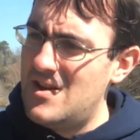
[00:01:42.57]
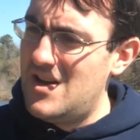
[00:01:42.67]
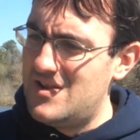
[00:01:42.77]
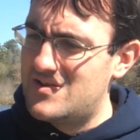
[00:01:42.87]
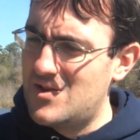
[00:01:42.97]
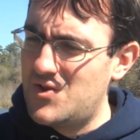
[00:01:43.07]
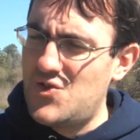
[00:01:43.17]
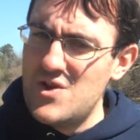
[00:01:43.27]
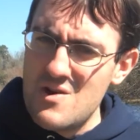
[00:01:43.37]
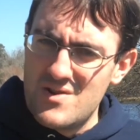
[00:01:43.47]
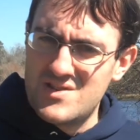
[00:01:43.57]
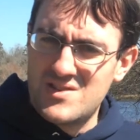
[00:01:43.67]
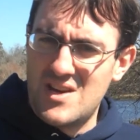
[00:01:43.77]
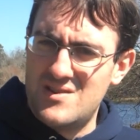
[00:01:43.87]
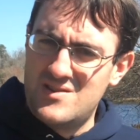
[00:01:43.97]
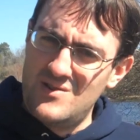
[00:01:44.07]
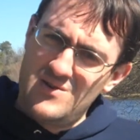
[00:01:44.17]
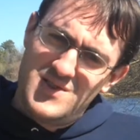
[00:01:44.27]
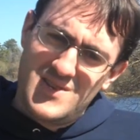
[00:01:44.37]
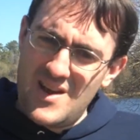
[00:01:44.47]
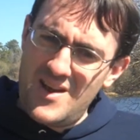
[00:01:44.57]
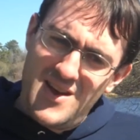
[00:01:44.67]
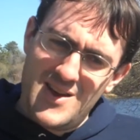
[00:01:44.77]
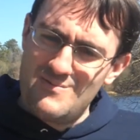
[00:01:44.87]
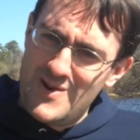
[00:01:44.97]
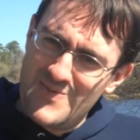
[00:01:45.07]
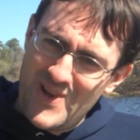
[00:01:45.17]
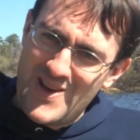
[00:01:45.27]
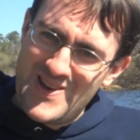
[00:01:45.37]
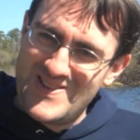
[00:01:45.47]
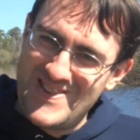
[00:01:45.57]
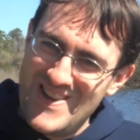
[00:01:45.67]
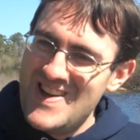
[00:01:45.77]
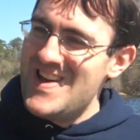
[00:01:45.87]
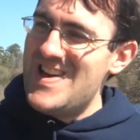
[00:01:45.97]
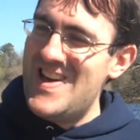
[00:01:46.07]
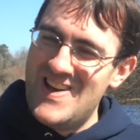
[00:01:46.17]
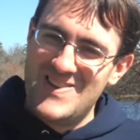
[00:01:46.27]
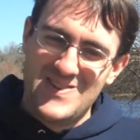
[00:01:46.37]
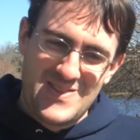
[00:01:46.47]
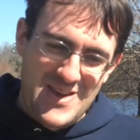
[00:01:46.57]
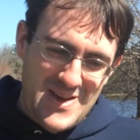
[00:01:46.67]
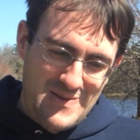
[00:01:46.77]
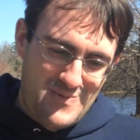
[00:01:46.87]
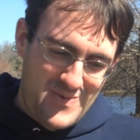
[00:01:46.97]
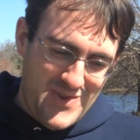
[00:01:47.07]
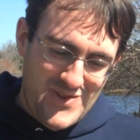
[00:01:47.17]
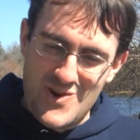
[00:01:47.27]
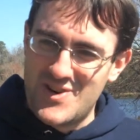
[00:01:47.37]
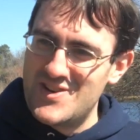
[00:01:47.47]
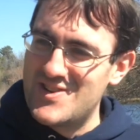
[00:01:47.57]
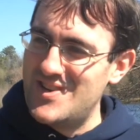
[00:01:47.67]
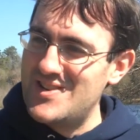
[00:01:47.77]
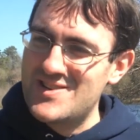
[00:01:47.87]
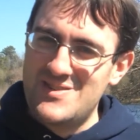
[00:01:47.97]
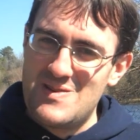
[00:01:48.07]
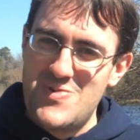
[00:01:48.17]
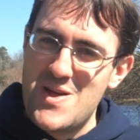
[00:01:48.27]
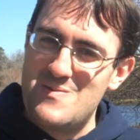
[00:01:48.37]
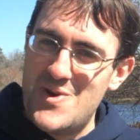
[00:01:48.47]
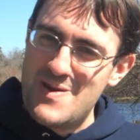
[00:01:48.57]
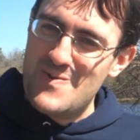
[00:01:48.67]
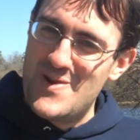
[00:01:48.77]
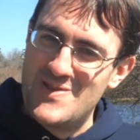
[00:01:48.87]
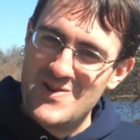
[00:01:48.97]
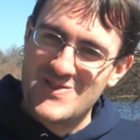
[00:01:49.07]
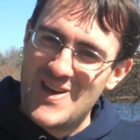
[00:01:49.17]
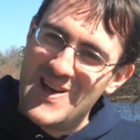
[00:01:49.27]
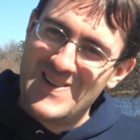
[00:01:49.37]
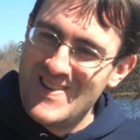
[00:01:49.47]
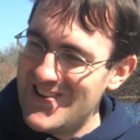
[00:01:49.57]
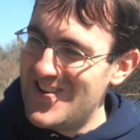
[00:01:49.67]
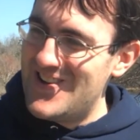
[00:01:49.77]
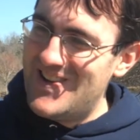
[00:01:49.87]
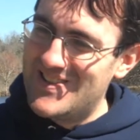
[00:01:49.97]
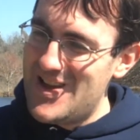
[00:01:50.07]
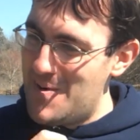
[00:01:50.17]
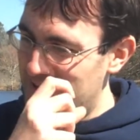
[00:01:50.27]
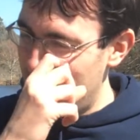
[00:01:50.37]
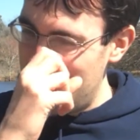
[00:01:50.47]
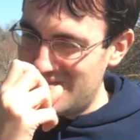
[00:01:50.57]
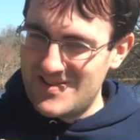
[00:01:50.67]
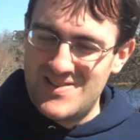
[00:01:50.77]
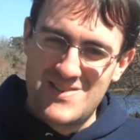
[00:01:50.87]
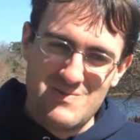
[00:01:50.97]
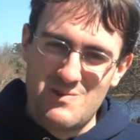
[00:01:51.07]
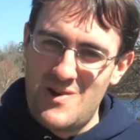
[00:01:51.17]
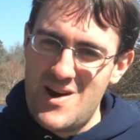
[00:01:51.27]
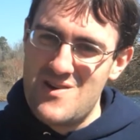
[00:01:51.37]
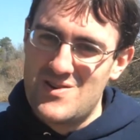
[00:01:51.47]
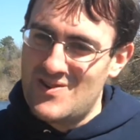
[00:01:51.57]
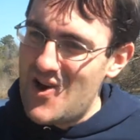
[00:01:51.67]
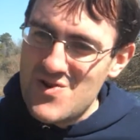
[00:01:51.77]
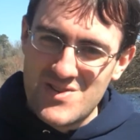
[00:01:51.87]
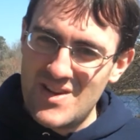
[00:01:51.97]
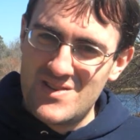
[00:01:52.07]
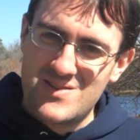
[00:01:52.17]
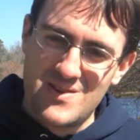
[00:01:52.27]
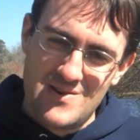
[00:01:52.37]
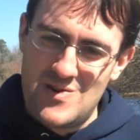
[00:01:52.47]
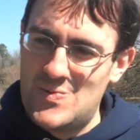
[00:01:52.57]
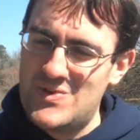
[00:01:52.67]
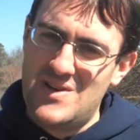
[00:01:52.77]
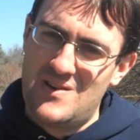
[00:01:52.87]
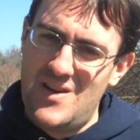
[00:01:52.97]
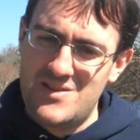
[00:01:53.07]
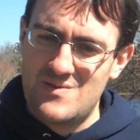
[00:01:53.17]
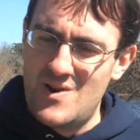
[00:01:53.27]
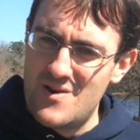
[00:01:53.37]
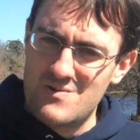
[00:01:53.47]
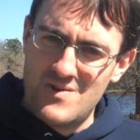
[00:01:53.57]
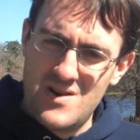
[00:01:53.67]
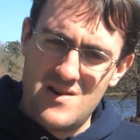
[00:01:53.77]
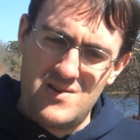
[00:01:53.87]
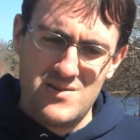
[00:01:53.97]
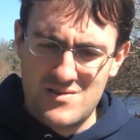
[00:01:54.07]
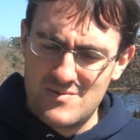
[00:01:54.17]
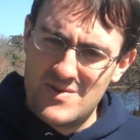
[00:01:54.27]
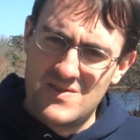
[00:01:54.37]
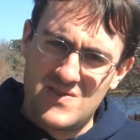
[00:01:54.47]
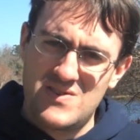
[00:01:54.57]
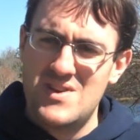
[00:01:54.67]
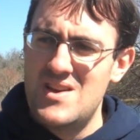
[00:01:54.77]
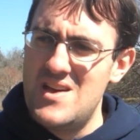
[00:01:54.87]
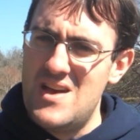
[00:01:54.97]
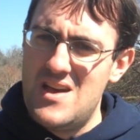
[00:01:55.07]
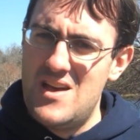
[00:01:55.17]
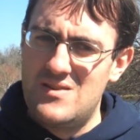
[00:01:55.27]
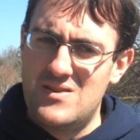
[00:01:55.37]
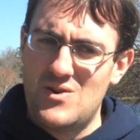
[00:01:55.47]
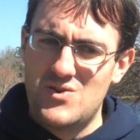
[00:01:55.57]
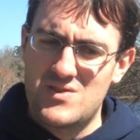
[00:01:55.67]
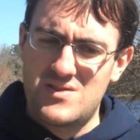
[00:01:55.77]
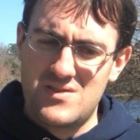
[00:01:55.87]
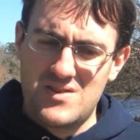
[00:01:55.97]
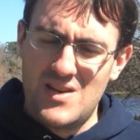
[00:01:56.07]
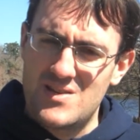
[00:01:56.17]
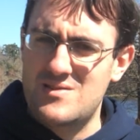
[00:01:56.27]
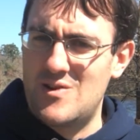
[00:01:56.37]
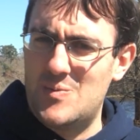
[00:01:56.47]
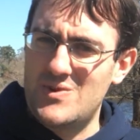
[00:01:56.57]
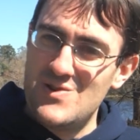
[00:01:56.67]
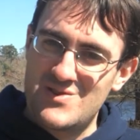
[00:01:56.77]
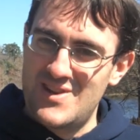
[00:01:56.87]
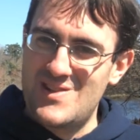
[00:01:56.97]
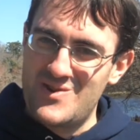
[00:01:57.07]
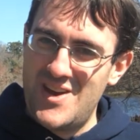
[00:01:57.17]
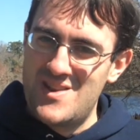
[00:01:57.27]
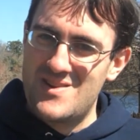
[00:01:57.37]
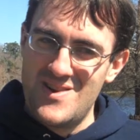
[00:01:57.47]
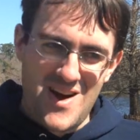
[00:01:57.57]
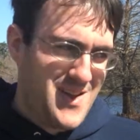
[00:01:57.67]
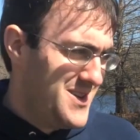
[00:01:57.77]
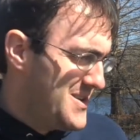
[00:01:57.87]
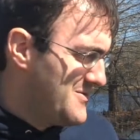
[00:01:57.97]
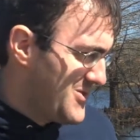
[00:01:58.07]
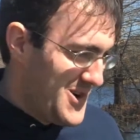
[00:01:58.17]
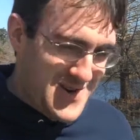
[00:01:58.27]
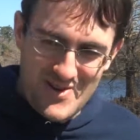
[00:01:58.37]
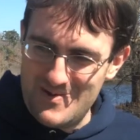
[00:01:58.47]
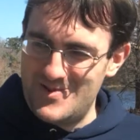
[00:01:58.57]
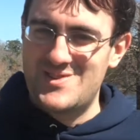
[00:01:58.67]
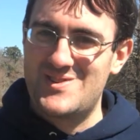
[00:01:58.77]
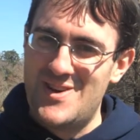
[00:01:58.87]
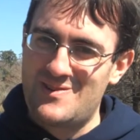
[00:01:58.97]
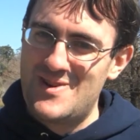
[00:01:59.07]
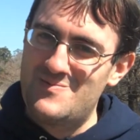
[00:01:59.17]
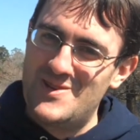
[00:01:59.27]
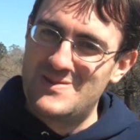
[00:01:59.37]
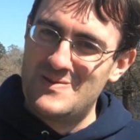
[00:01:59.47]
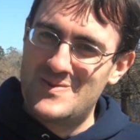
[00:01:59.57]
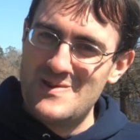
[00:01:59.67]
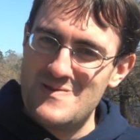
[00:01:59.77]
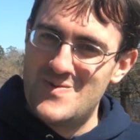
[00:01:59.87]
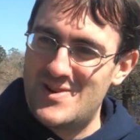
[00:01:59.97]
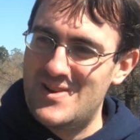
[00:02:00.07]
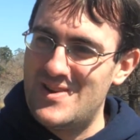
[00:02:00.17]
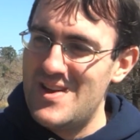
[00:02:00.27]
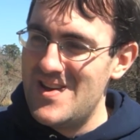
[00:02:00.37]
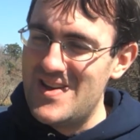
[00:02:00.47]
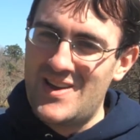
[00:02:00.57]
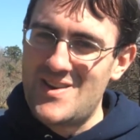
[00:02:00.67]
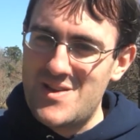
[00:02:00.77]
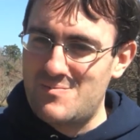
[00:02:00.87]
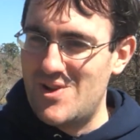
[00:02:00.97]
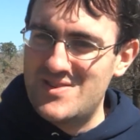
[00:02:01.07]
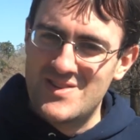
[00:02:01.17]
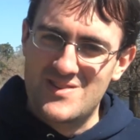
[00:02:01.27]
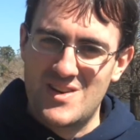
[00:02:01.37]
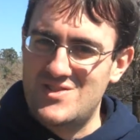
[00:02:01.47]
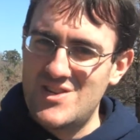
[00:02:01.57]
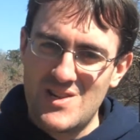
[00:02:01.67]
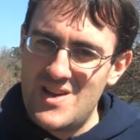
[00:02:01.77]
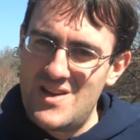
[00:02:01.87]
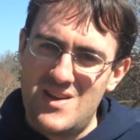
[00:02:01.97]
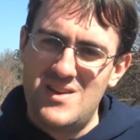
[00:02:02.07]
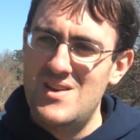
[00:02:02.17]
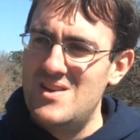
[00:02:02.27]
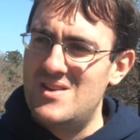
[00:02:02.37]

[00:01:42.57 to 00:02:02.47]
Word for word: And so the theorists tend to stay in one place and they, the joke is they just need pen and paper and they're set. Uh, the observationalists require large telescopes and lots of hardware and instruments, and those telescopes are usually located not in Florida, which is not a great place to observe, but in exotic places like Chile